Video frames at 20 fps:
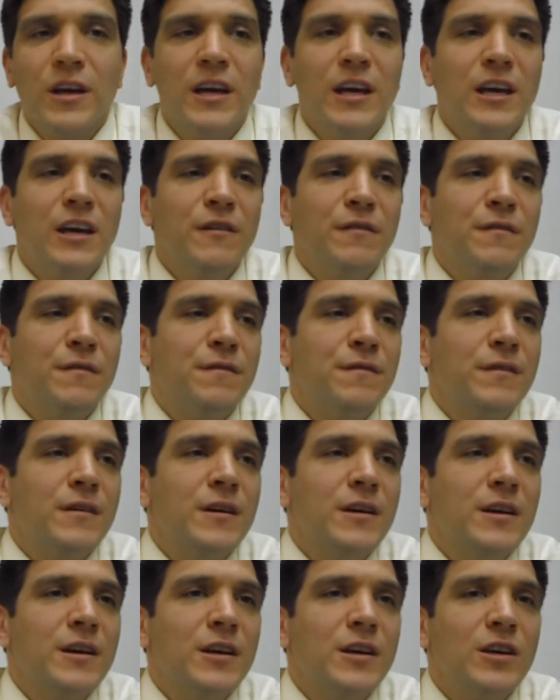If
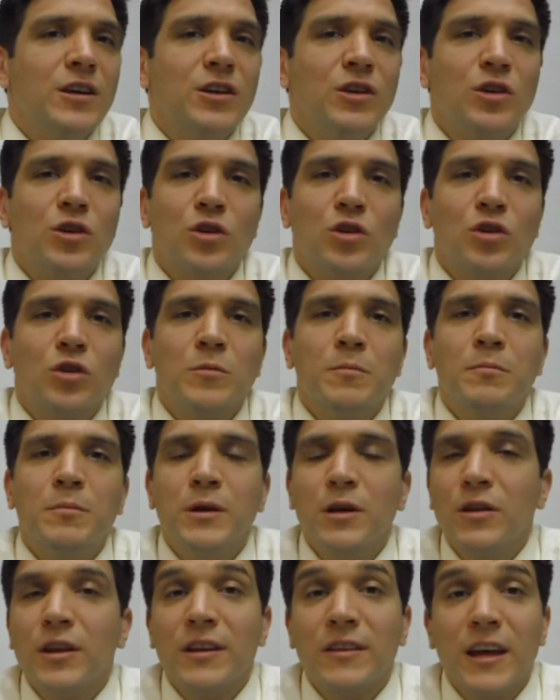your
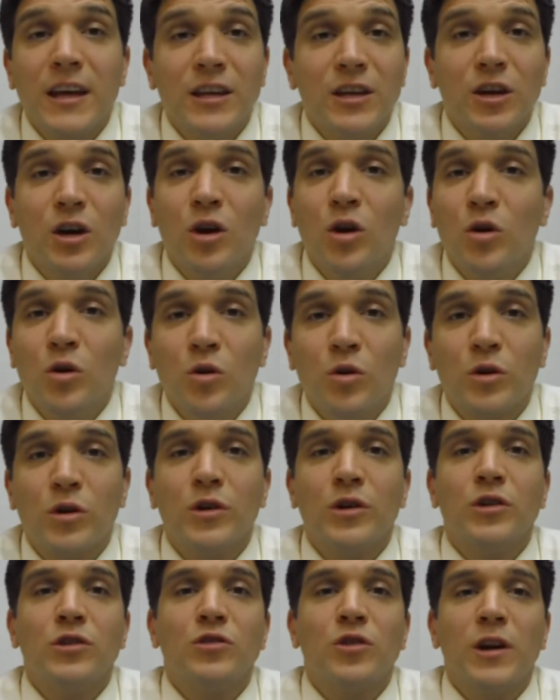building that you own or
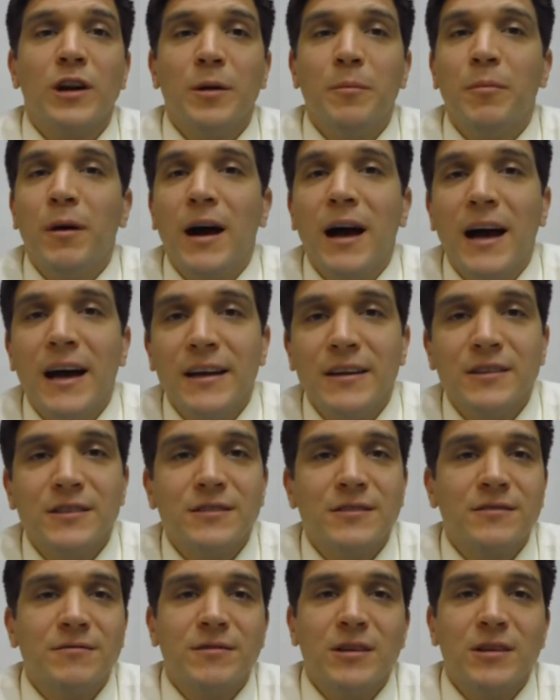you're trying to buy is,